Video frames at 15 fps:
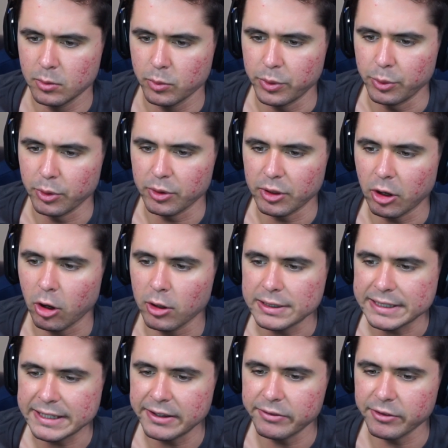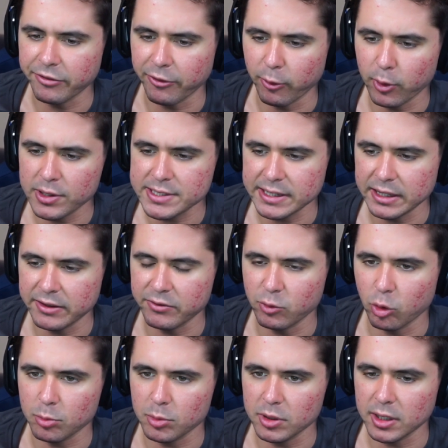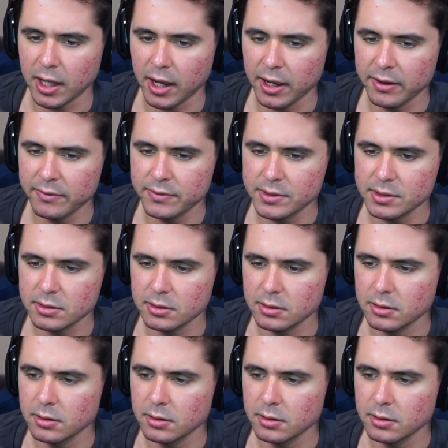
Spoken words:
we will all leave the forest and live normal lives.